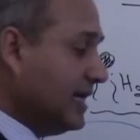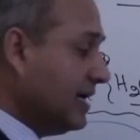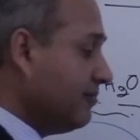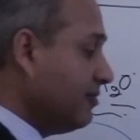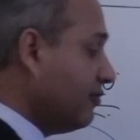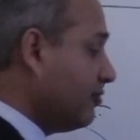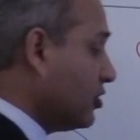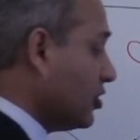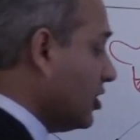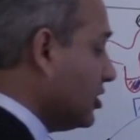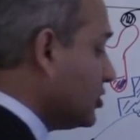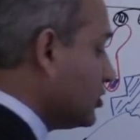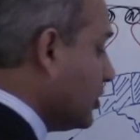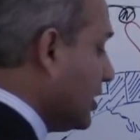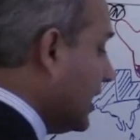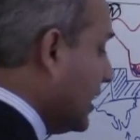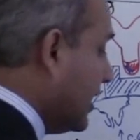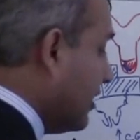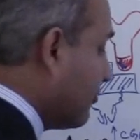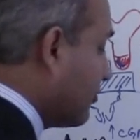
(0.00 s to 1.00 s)
Then we would
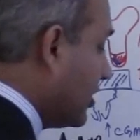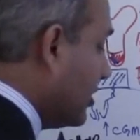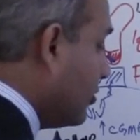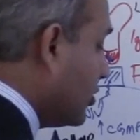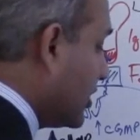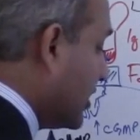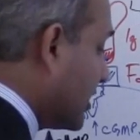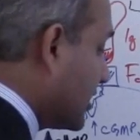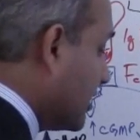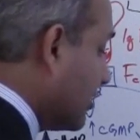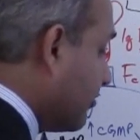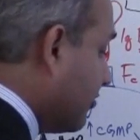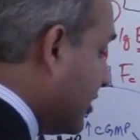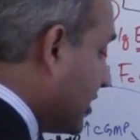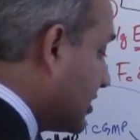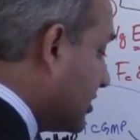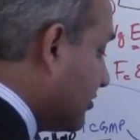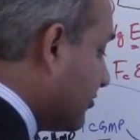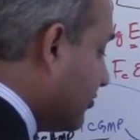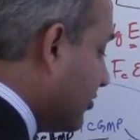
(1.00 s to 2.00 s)
also have chemotactic
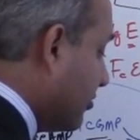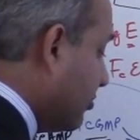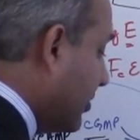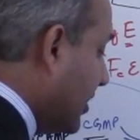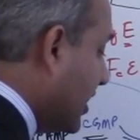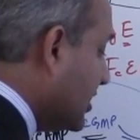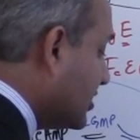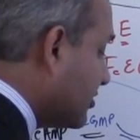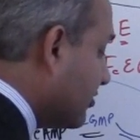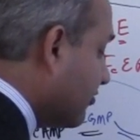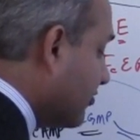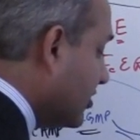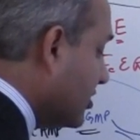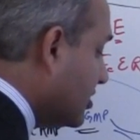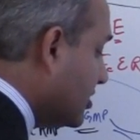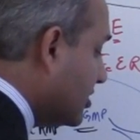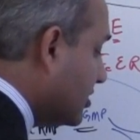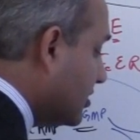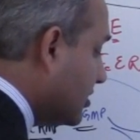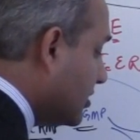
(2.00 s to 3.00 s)
factor for
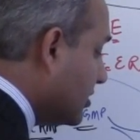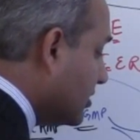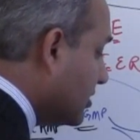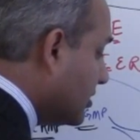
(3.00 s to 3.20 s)
basophil